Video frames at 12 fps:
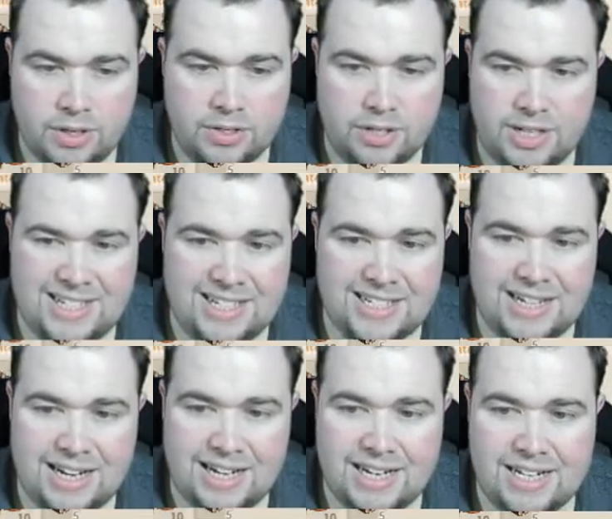So this is
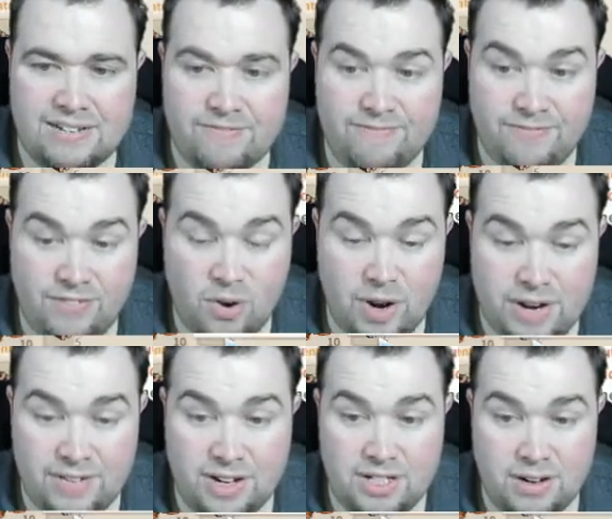taking
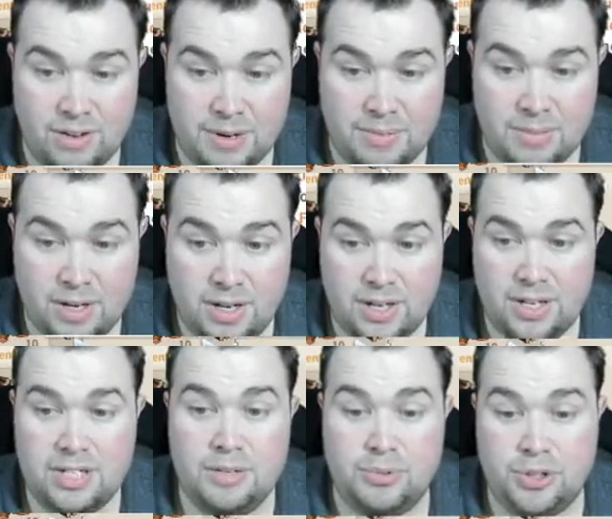5 at a time
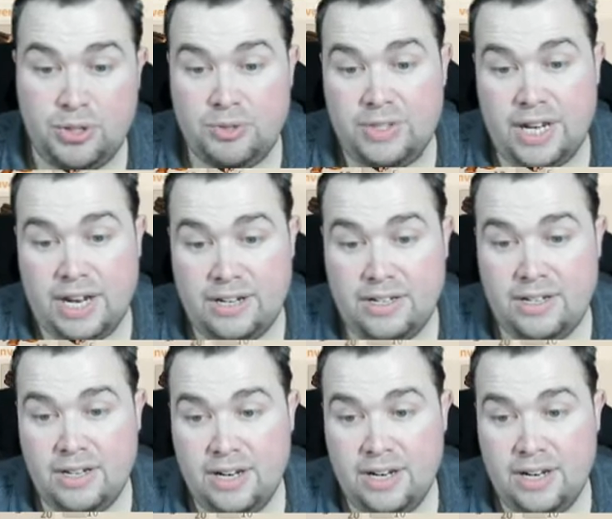to produce 10,